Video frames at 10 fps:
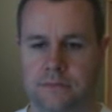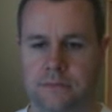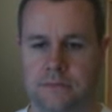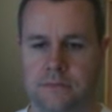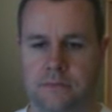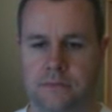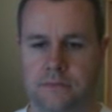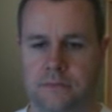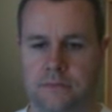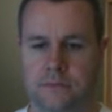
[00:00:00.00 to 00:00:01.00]

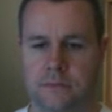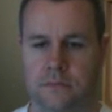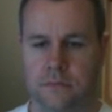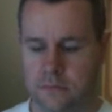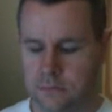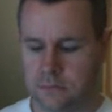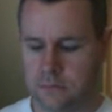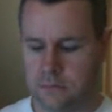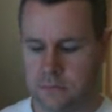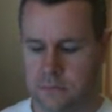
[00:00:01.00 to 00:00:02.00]

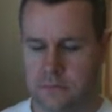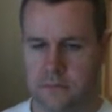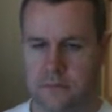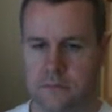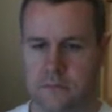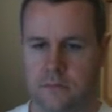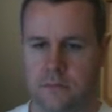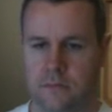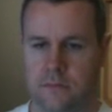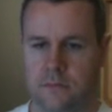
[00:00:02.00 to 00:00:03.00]

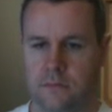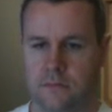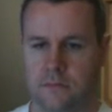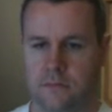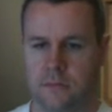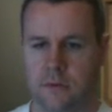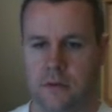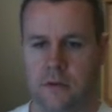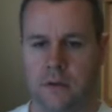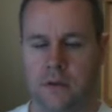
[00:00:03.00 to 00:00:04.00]

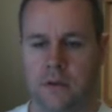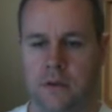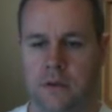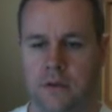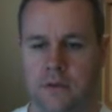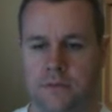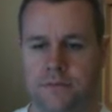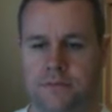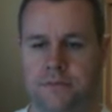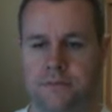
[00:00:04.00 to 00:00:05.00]

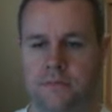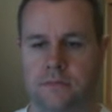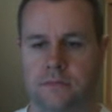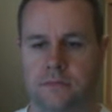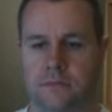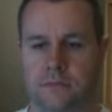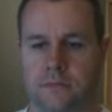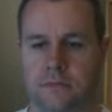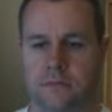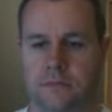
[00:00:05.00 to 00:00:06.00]

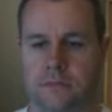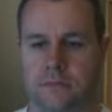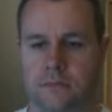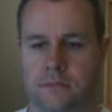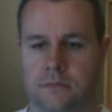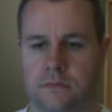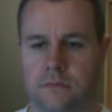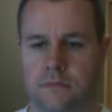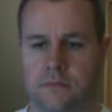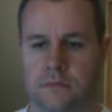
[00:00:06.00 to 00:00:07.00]

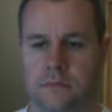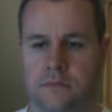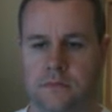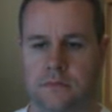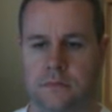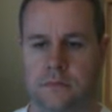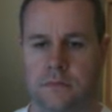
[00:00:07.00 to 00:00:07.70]
[no speech]